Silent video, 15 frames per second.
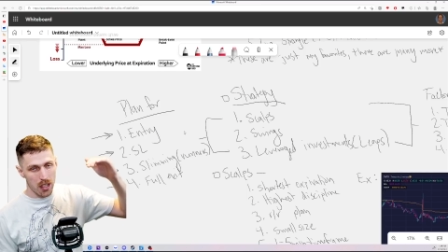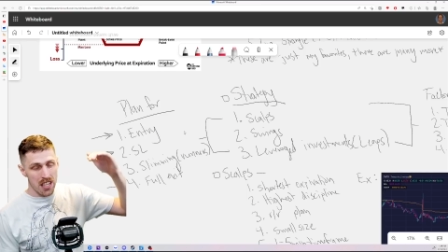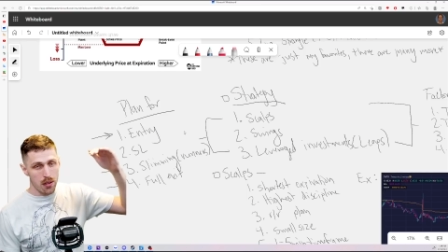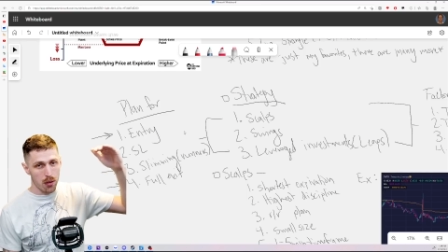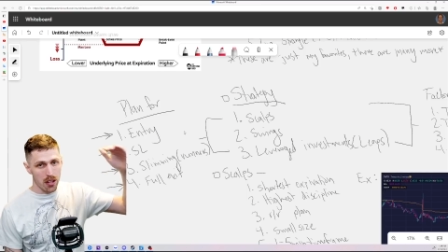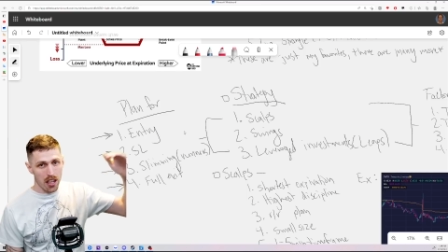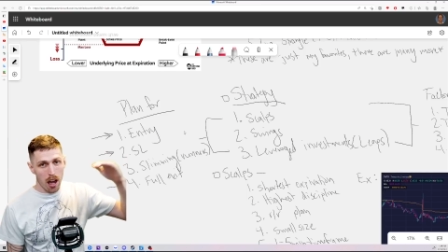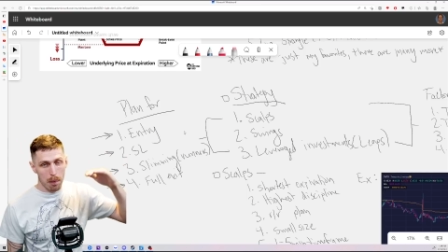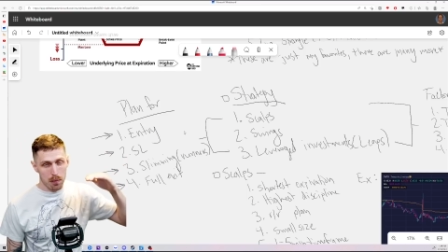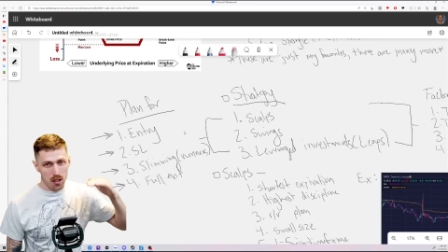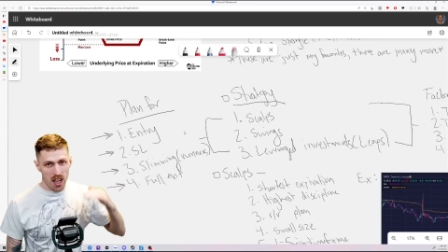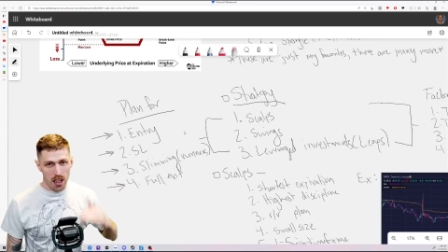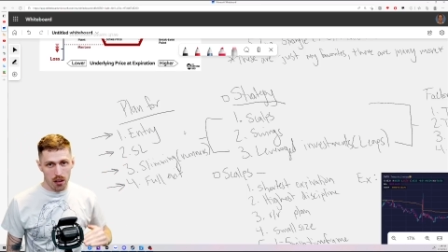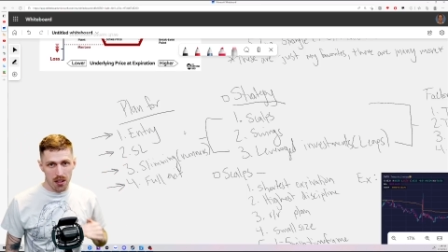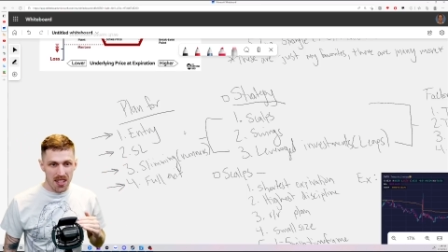either the
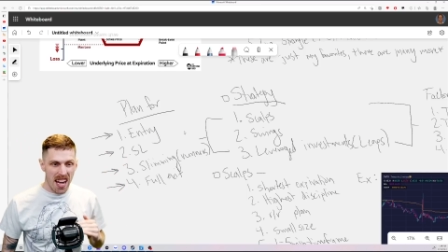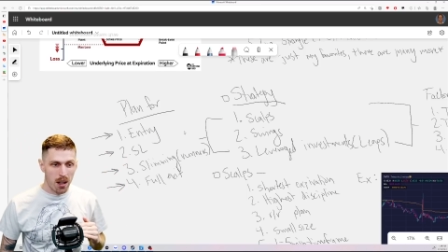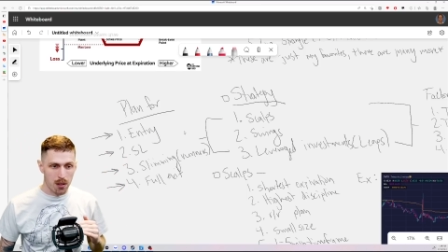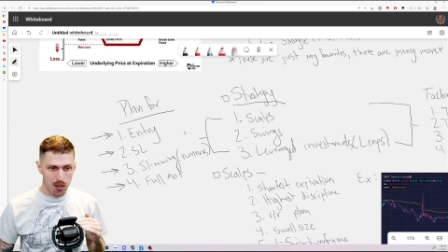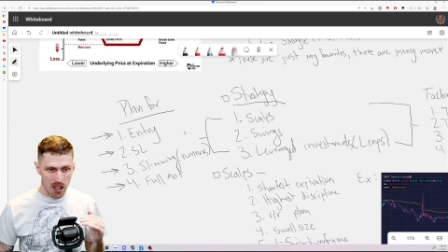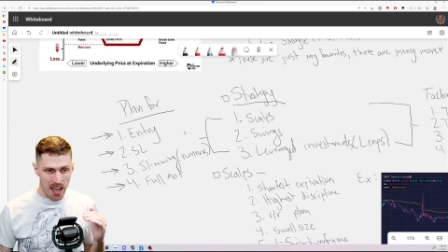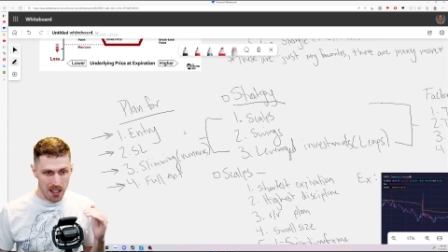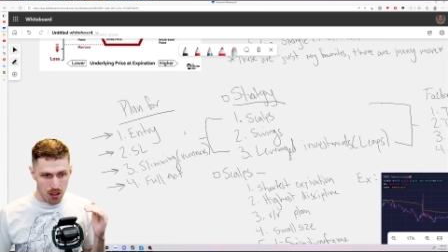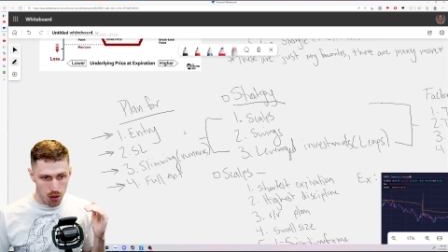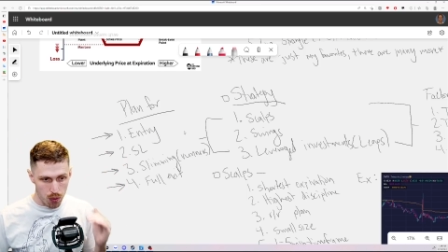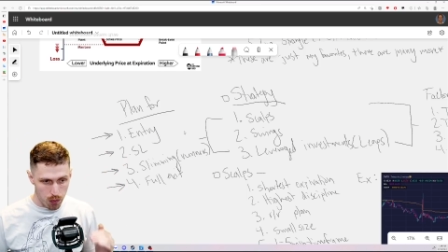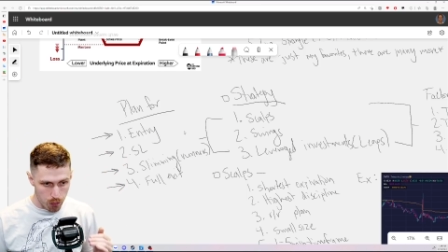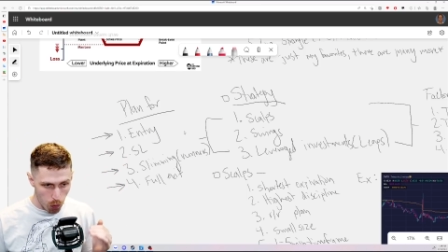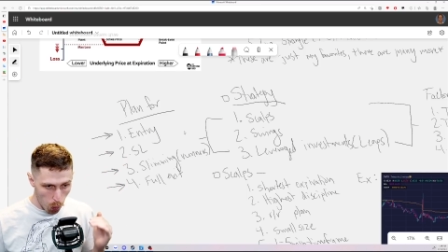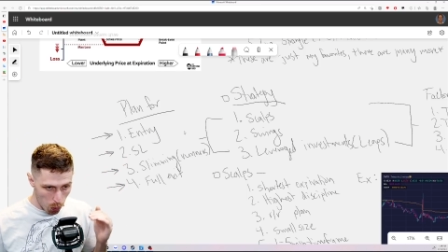upside or the downside to
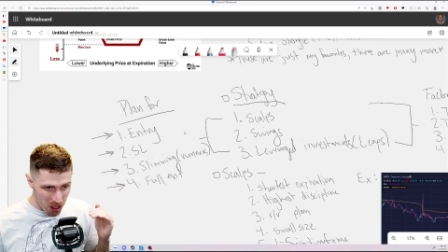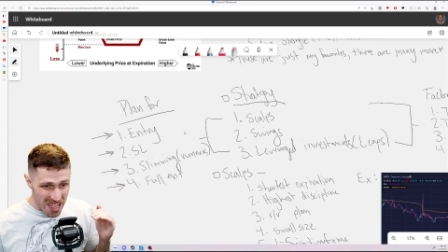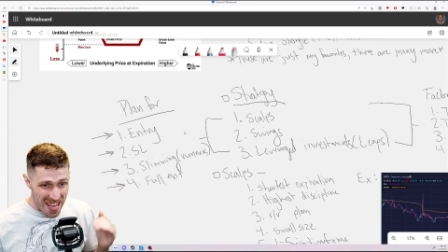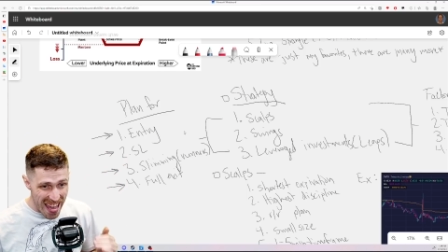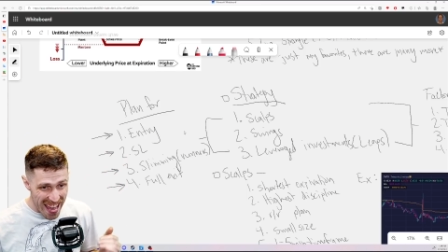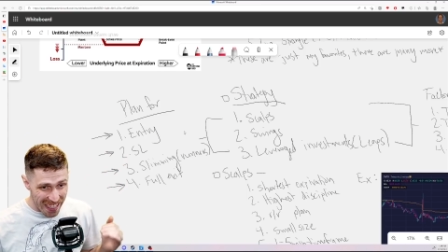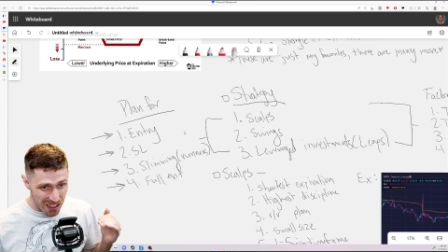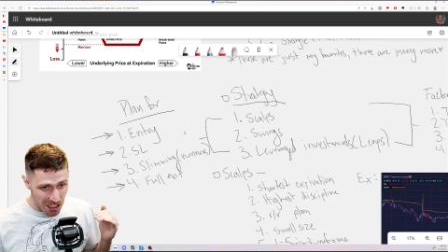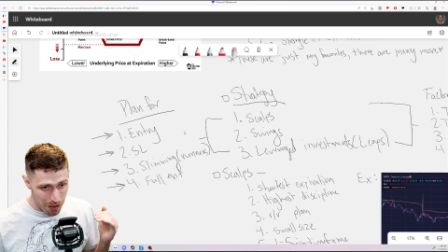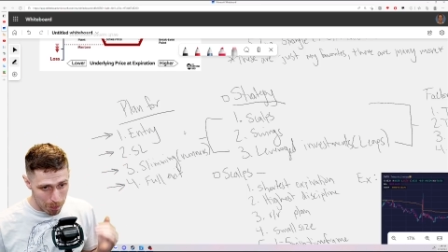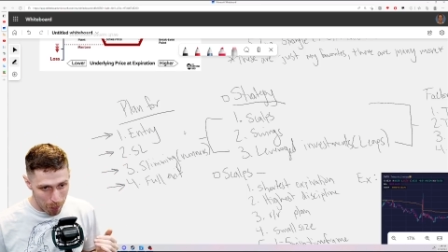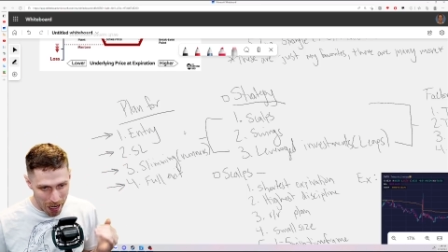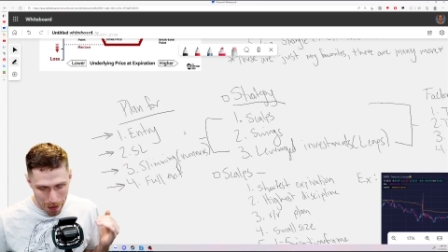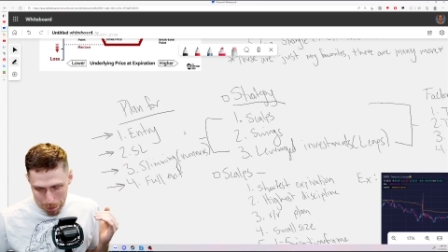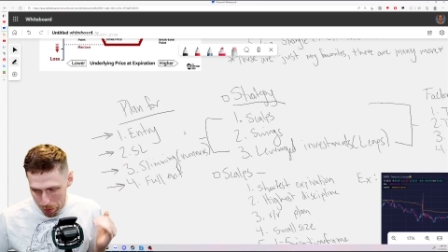fully exit
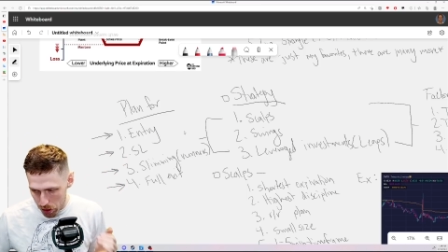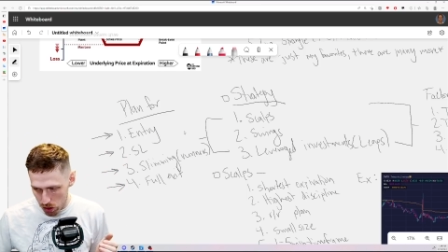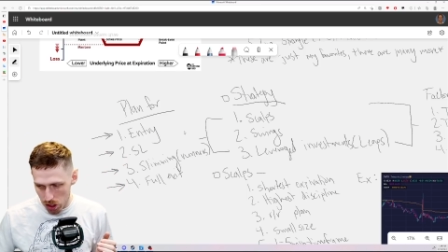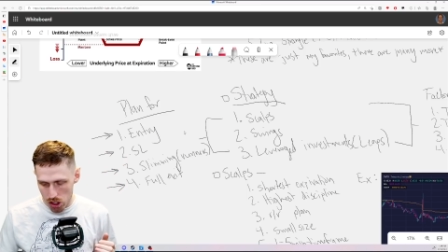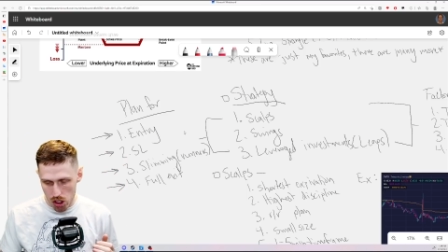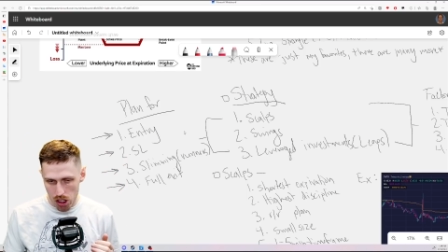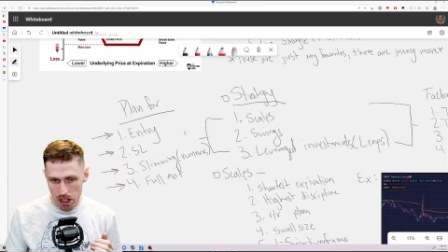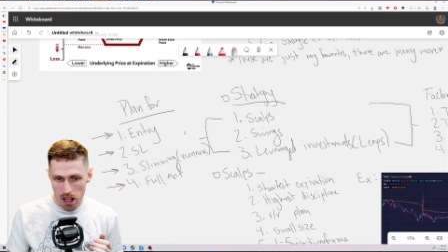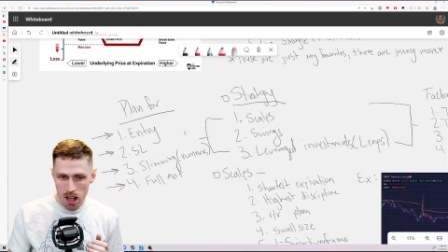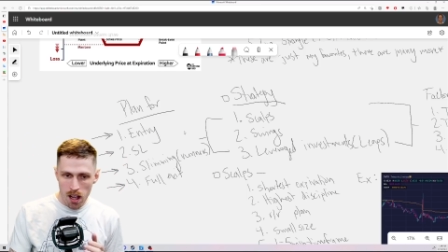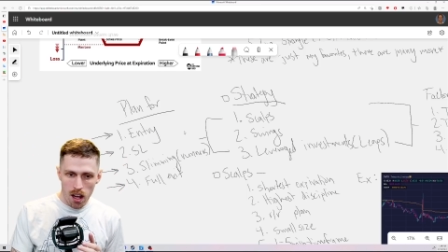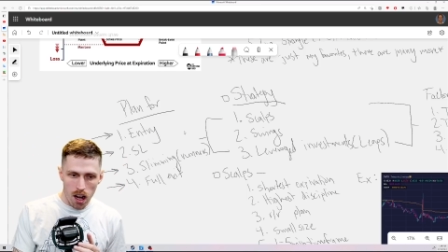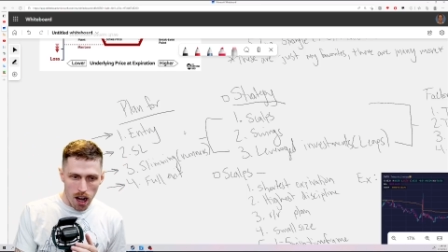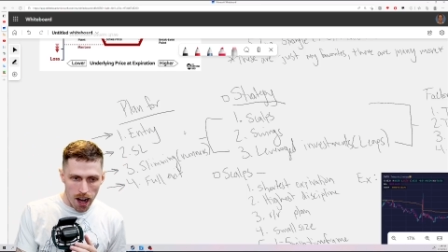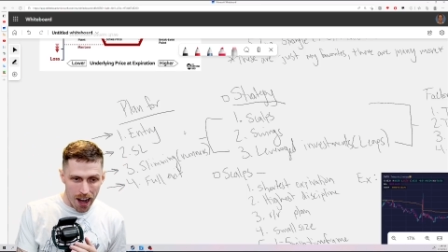my position
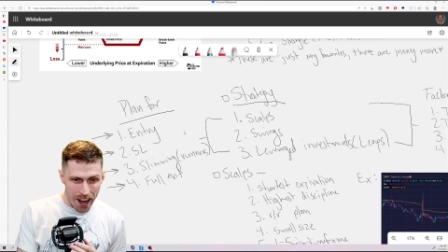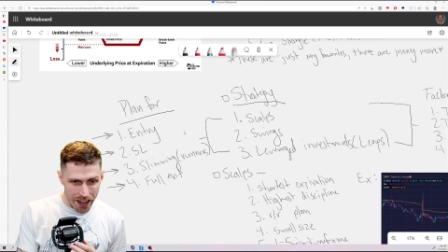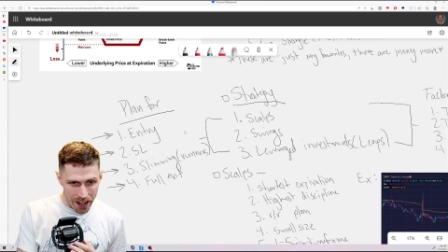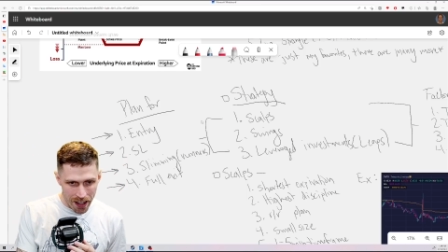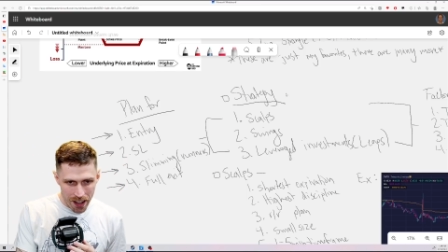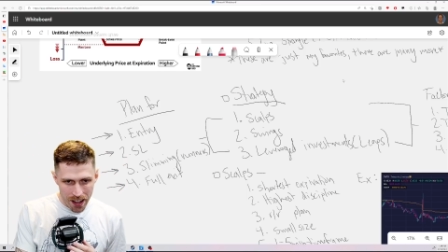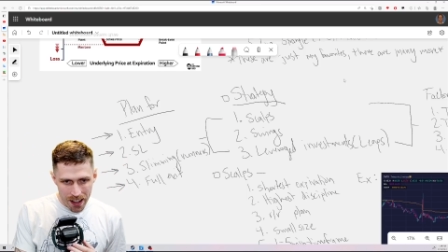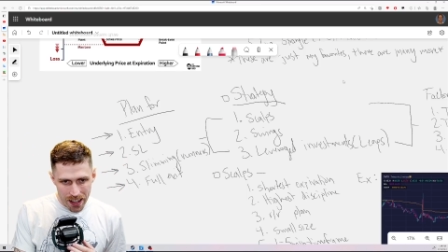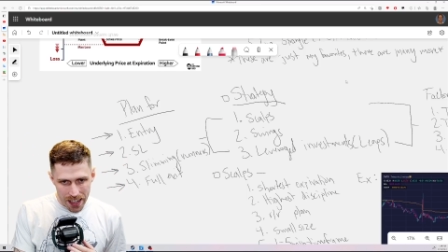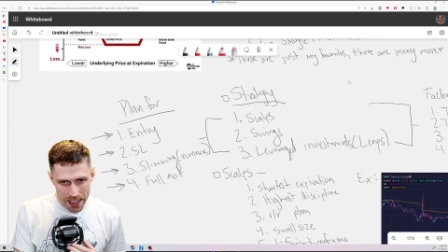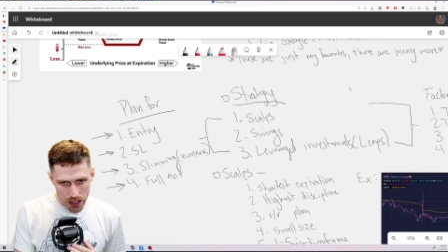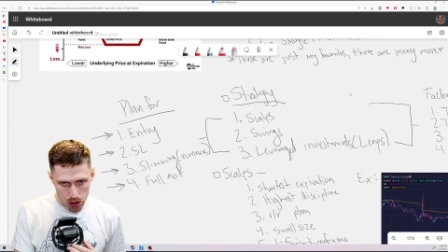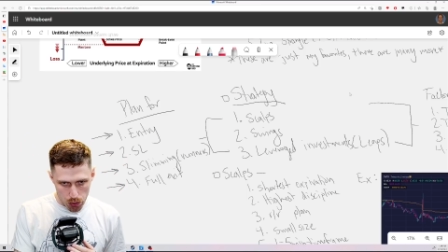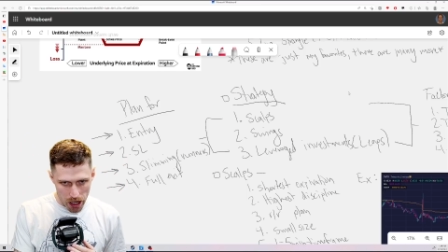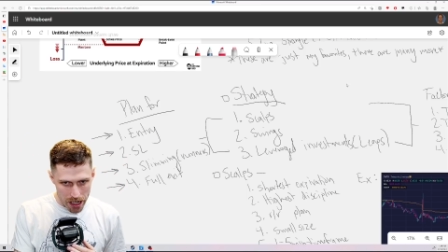on
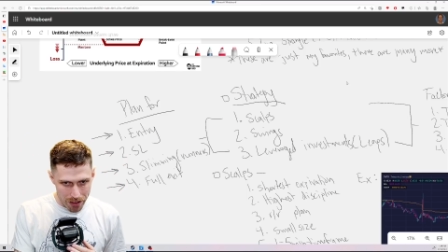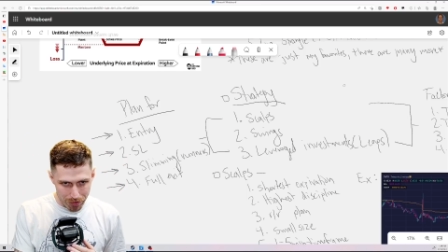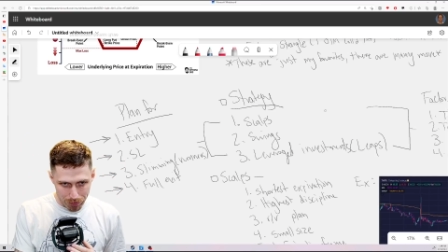a trade,